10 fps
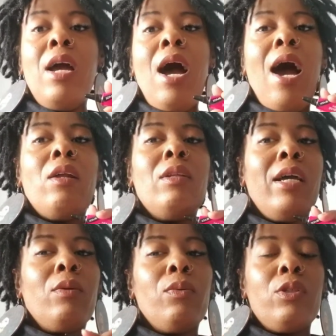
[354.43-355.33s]
I don't
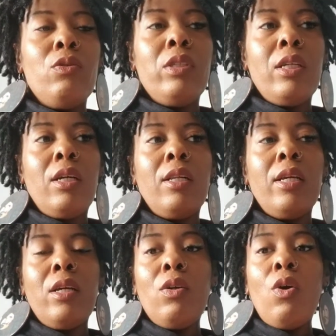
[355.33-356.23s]
like using
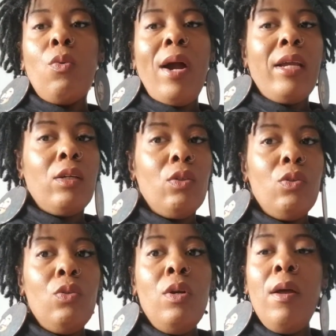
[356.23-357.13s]
clear or white
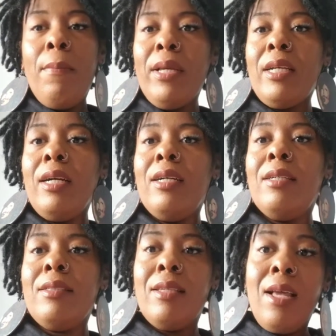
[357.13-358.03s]
glue
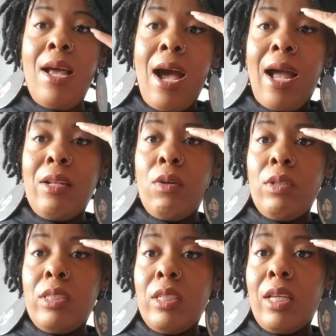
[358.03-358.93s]
because I
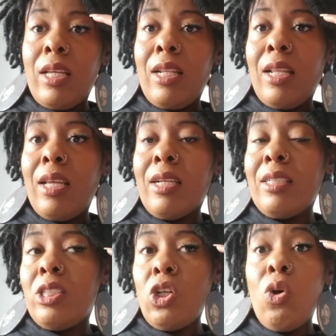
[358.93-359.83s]
notice it
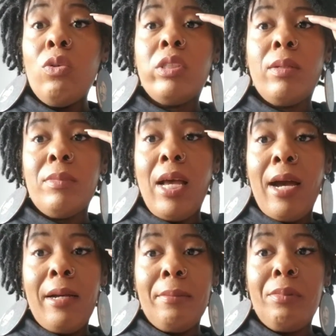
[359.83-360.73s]
shows
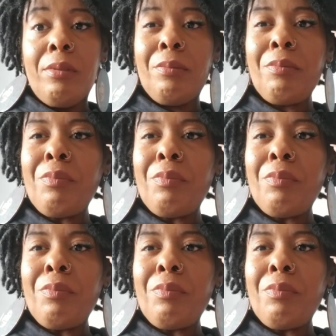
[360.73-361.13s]
sometimes.